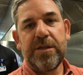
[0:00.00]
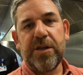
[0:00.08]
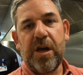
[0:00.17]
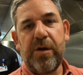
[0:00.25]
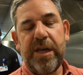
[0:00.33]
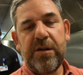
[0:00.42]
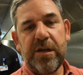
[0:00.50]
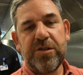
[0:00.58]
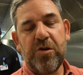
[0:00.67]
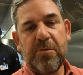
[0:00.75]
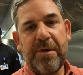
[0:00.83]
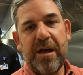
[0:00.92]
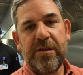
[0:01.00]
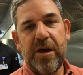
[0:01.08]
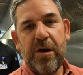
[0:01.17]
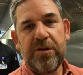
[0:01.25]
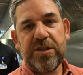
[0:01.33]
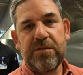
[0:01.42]
So he's going to talk about
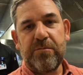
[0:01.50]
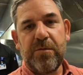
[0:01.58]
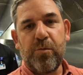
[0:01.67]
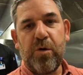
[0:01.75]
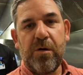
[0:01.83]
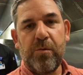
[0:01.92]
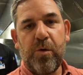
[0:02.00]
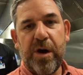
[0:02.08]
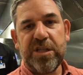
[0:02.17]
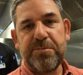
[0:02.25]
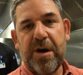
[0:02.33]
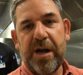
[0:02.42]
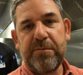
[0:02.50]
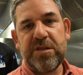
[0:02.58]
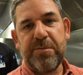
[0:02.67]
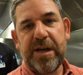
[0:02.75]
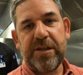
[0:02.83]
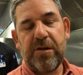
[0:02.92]
those and what inspired him
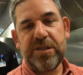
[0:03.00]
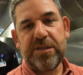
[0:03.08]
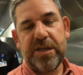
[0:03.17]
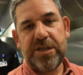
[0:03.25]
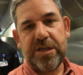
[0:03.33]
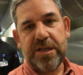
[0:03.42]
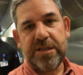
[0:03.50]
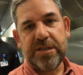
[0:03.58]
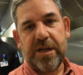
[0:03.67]
to make those dishes.